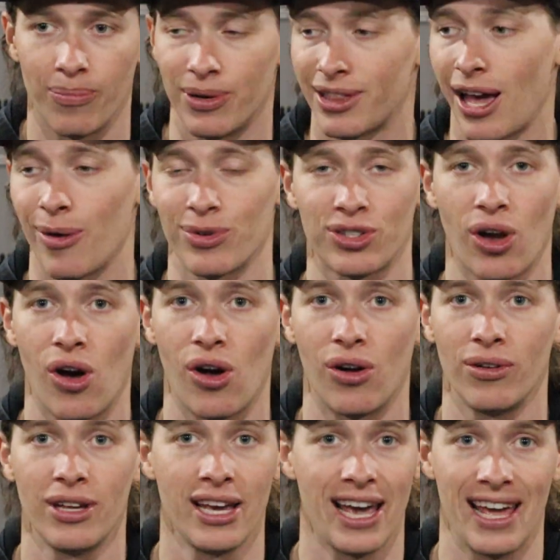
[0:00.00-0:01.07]
But that was
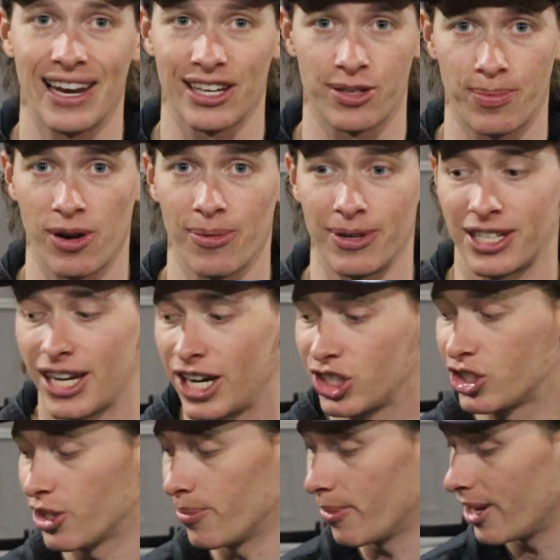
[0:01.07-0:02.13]
all in
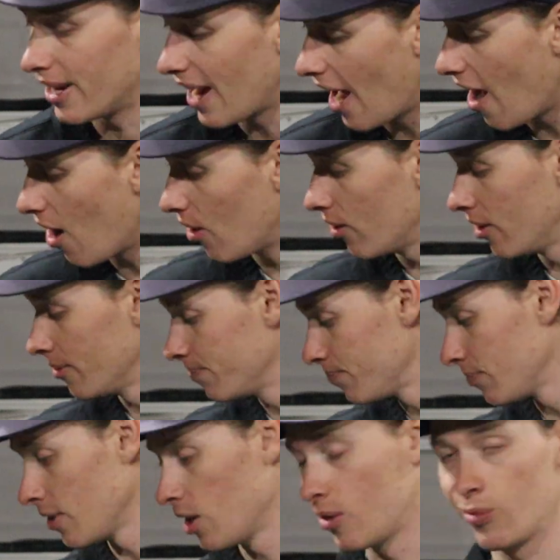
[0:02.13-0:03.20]
experimentation. But now,
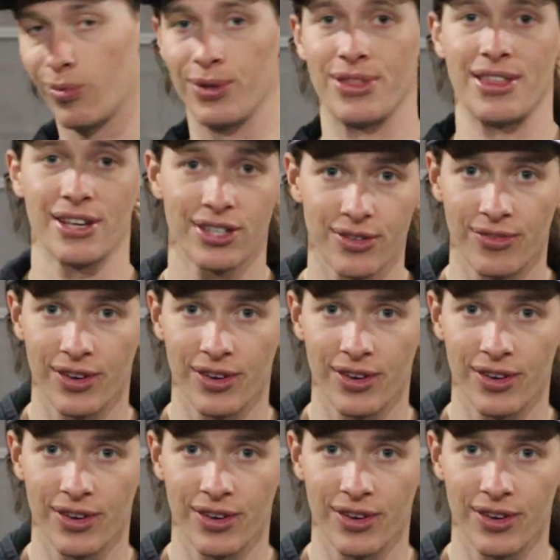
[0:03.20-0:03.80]
with this